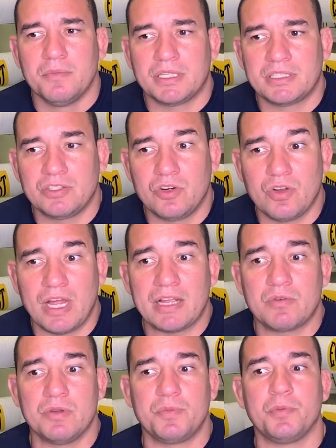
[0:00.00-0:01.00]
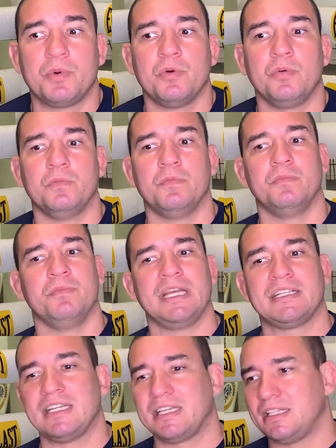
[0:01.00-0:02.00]
but I don't like when people
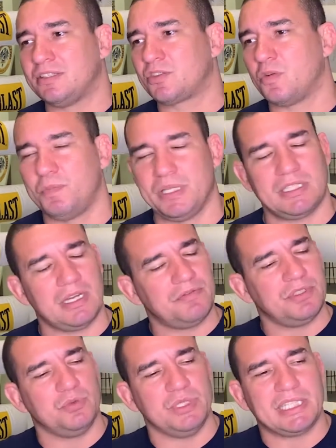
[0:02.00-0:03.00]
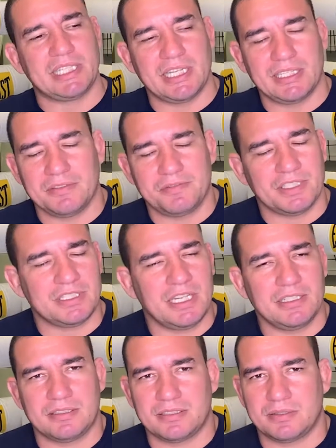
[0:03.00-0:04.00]
make the kids compete every weekend. I think
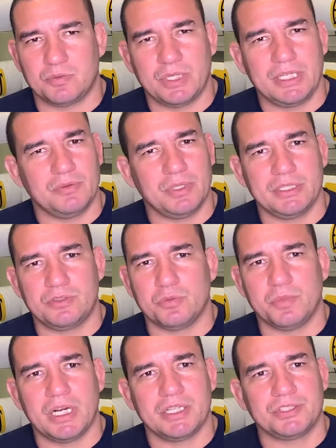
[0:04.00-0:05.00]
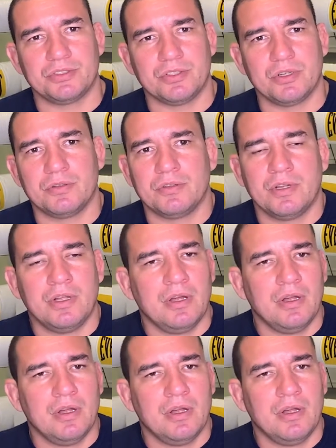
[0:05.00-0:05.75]
that's way, way too much, you know.